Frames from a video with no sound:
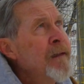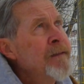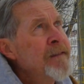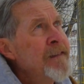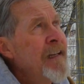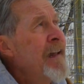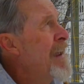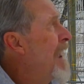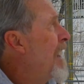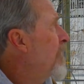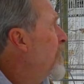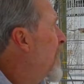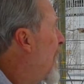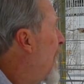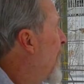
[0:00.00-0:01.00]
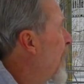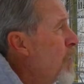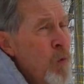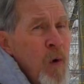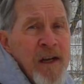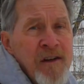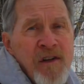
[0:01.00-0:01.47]
Sitting out on a
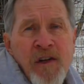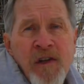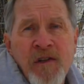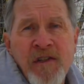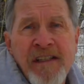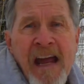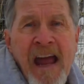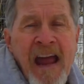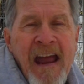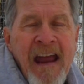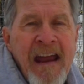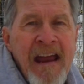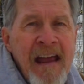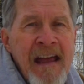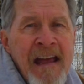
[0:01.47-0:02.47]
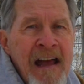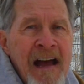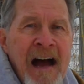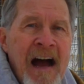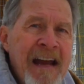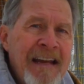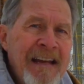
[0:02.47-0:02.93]
winter's day,
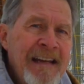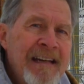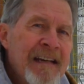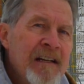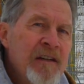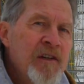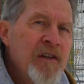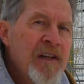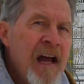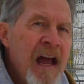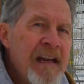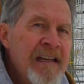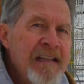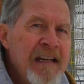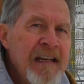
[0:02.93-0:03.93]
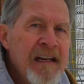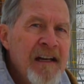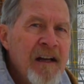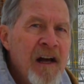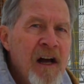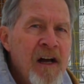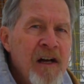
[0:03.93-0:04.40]
I can get a good
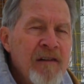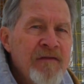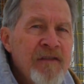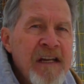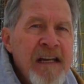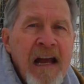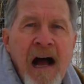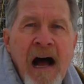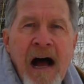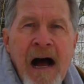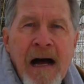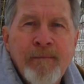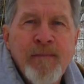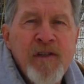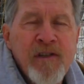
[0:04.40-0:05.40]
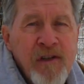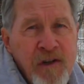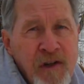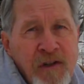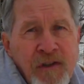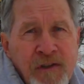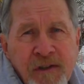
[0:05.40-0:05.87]
idea of the
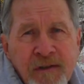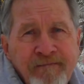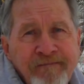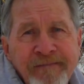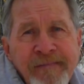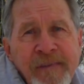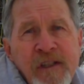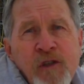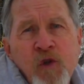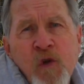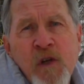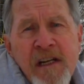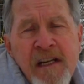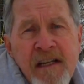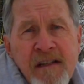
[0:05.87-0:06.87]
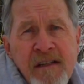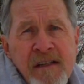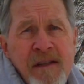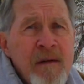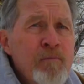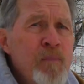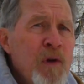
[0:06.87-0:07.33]
obstacles the trees,
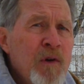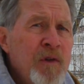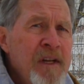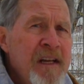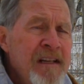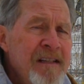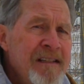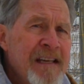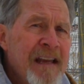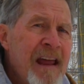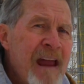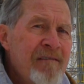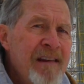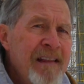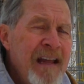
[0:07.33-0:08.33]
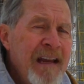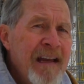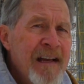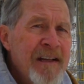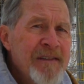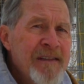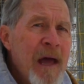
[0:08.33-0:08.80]
the buildings, and everything
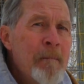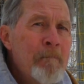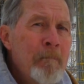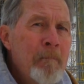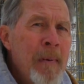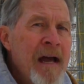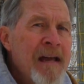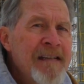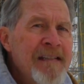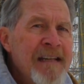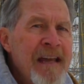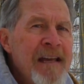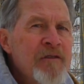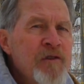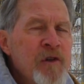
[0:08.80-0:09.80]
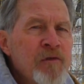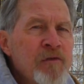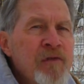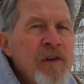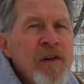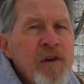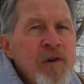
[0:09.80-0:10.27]
else that might
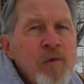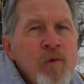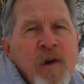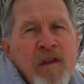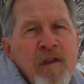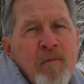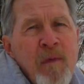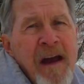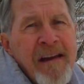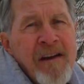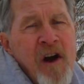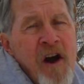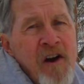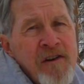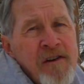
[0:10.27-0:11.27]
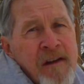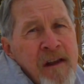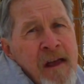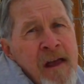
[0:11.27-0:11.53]
interfere with my garden.